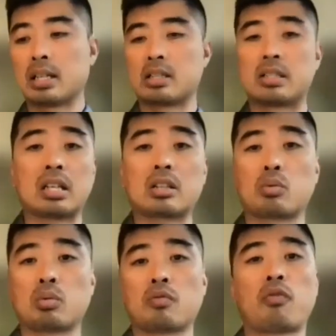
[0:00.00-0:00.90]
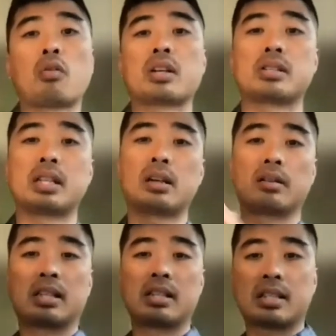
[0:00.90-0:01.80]
just focusing on
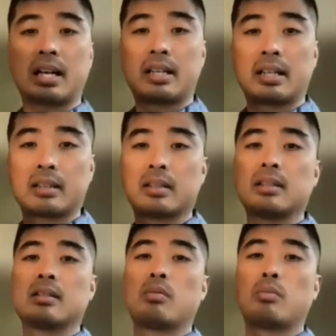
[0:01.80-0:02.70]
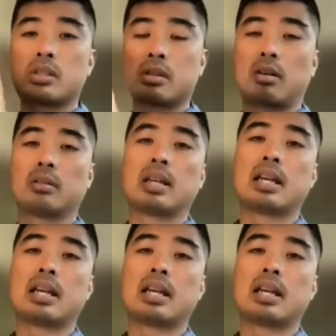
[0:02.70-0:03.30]
designing what's on